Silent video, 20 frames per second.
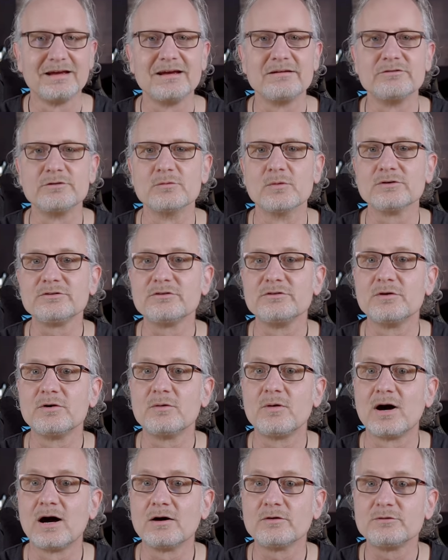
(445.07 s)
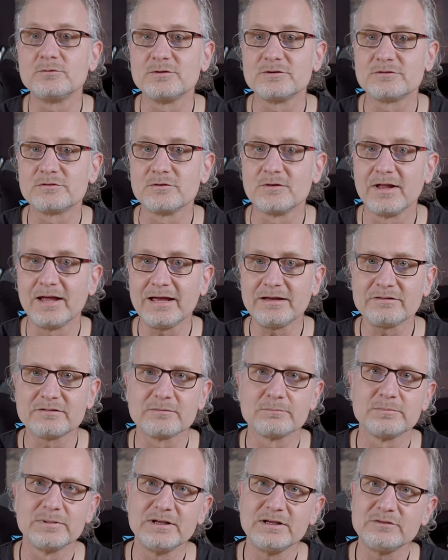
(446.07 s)
If you want to know how to install
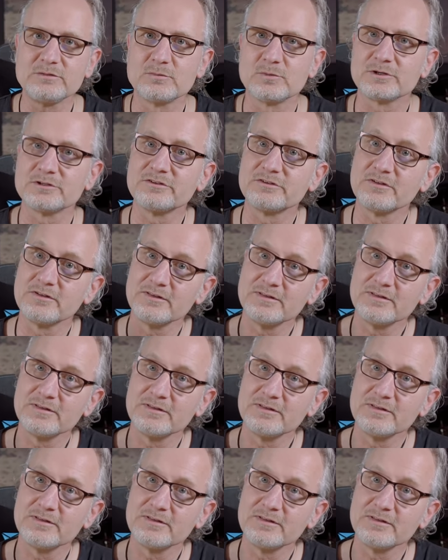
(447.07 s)
hacks, please watch